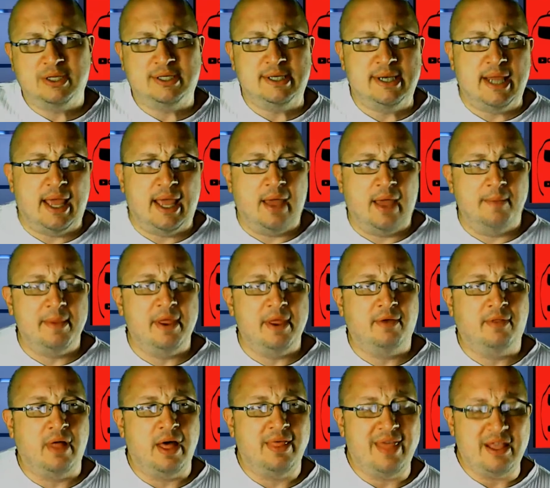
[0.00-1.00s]
it. I mean,
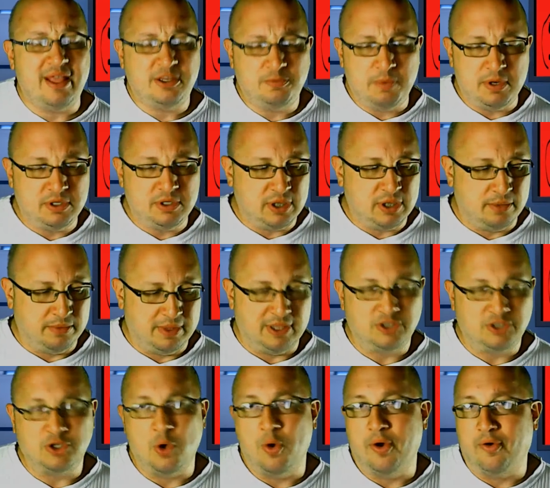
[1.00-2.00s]
that's been something that's
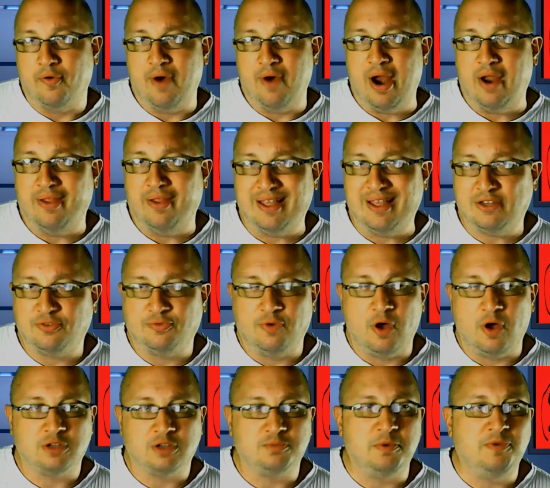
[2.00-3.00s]
going around, and that's
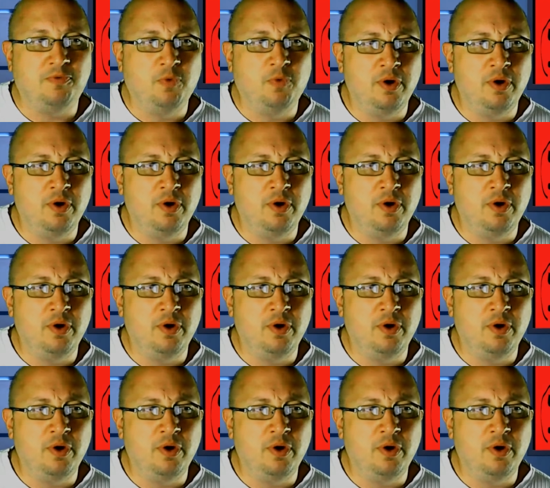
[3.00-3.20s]
false. Before